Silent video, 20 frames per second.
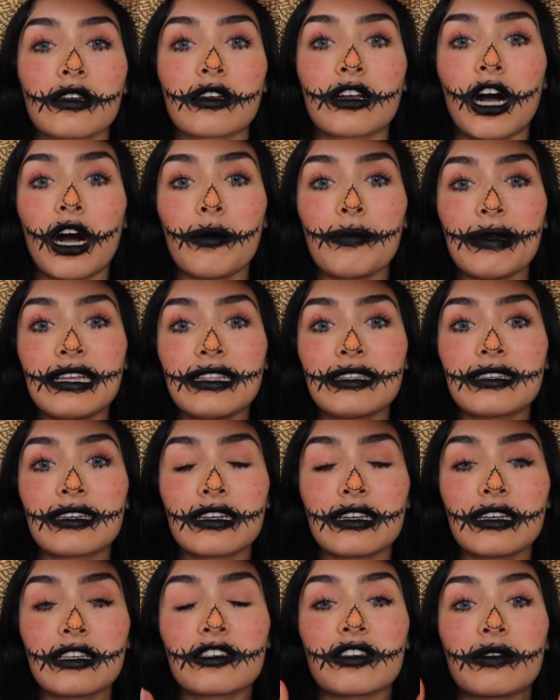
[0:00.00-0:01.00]
Comment,
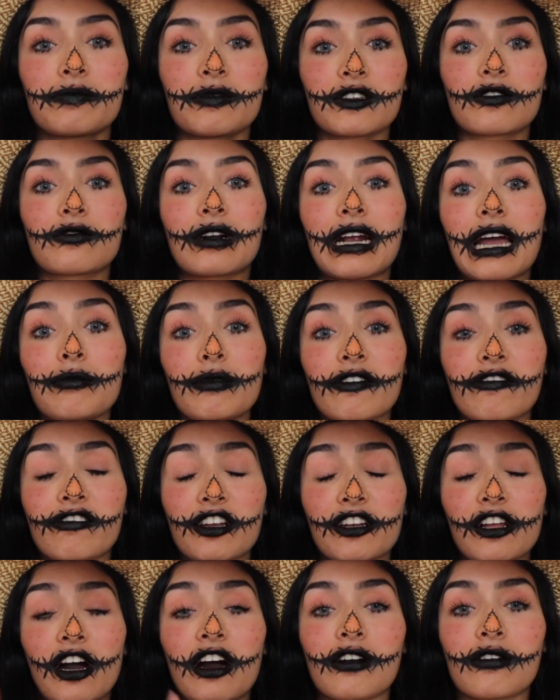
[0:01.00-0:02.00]
subscribe if
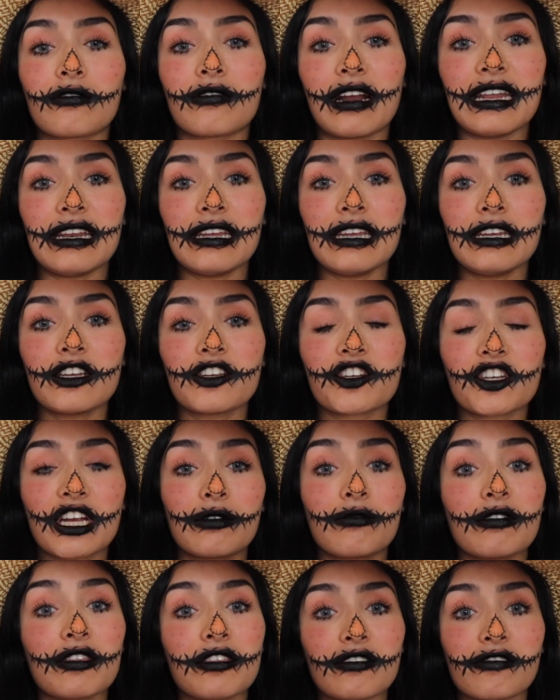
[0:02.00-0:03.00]
you're not already,
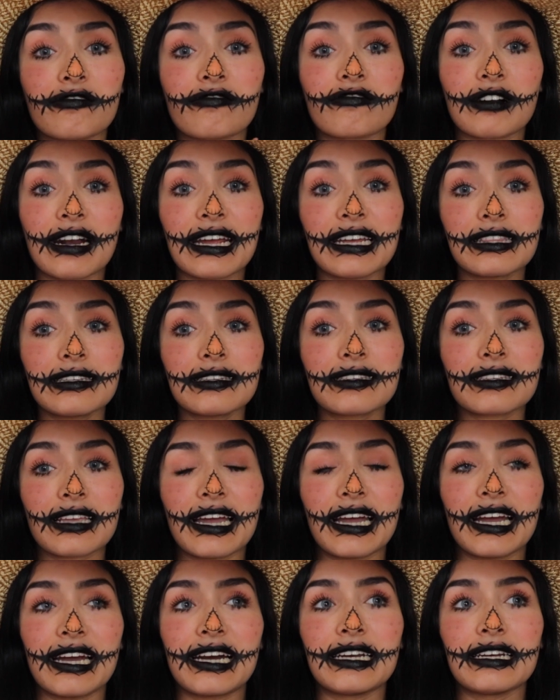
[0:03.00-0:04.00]
share with your friends,
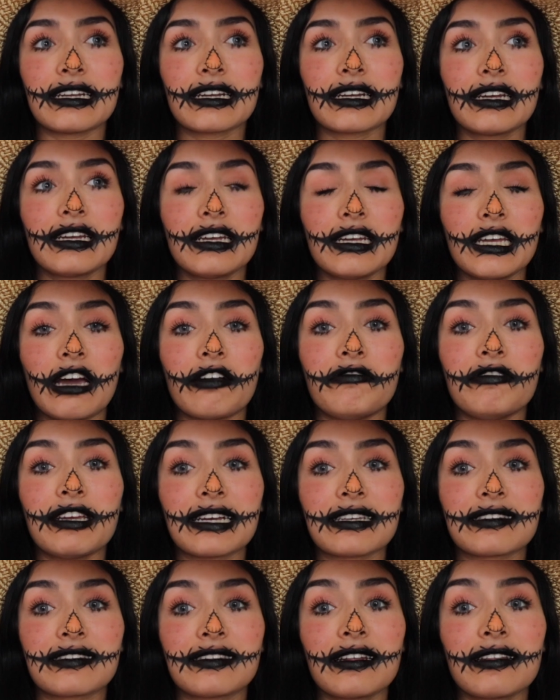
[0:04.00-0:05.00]
and if you
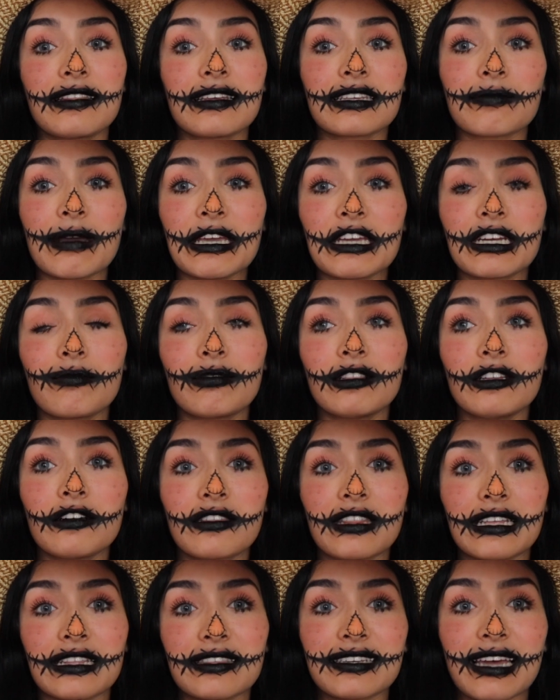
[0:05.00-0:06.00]
guys did this makeup
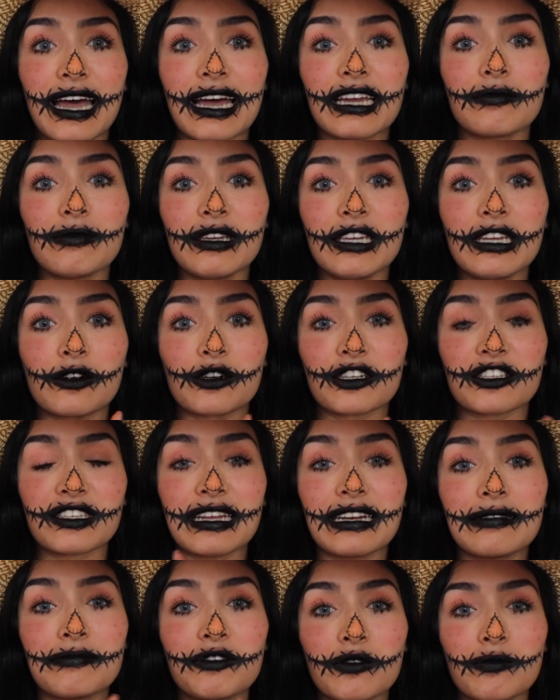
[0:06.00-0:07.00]
look, then tag me or
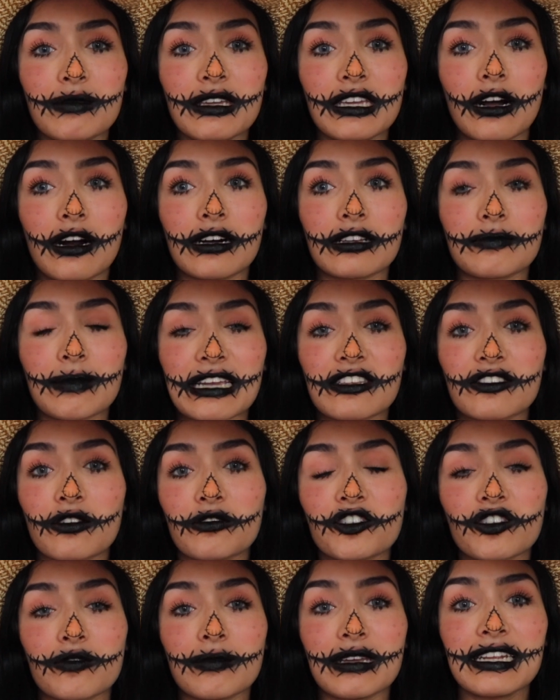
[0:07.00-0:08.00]
send it to me on my
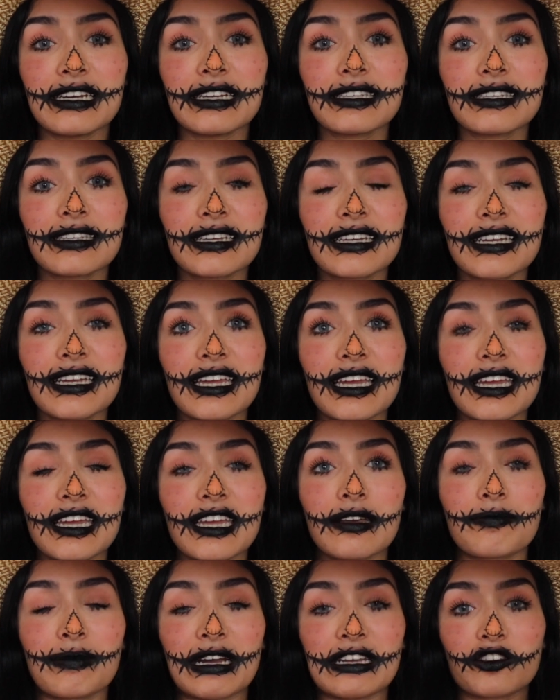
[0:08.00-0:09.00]
social medias.
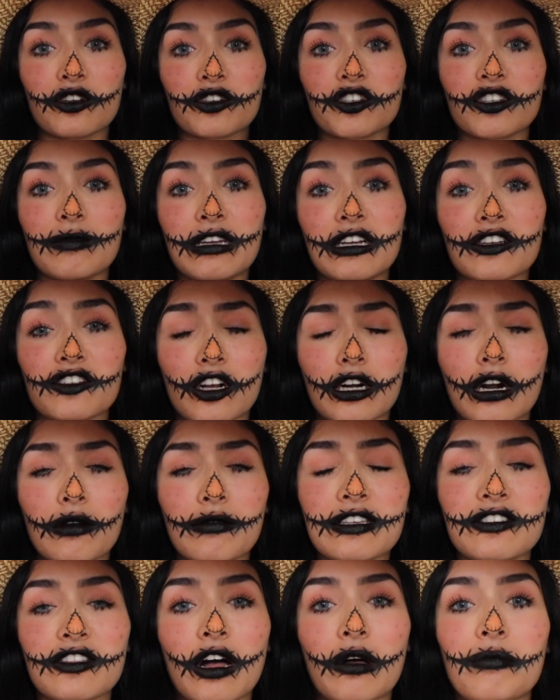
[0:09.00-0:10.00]
My social medias are
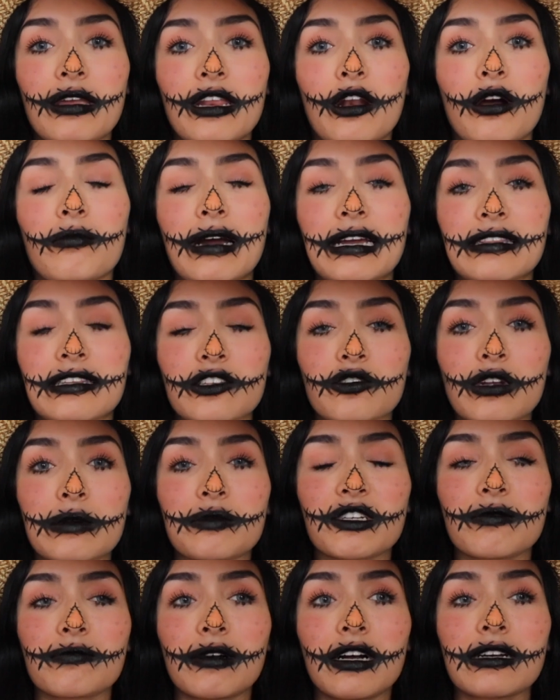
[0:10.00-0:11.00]
always down below my
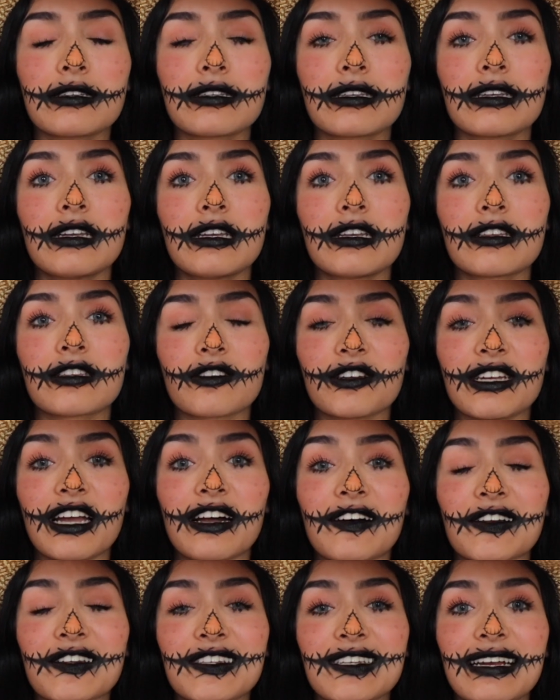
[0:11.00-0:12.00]
description box. So
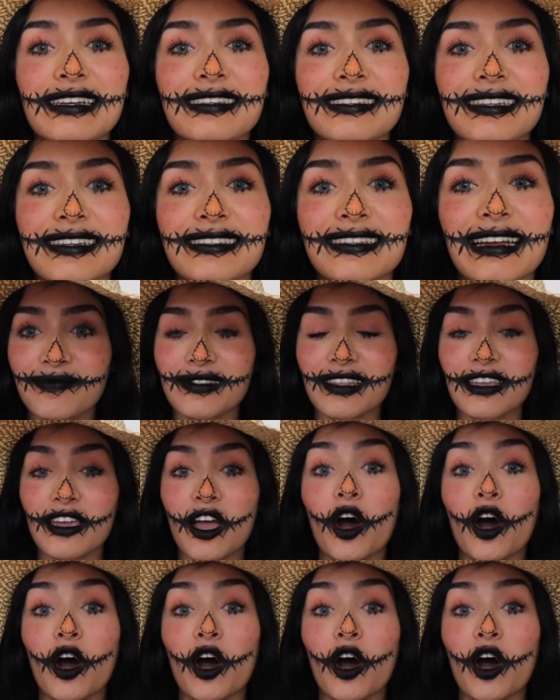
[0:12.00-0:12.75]
yeah, I'll see you guys next time.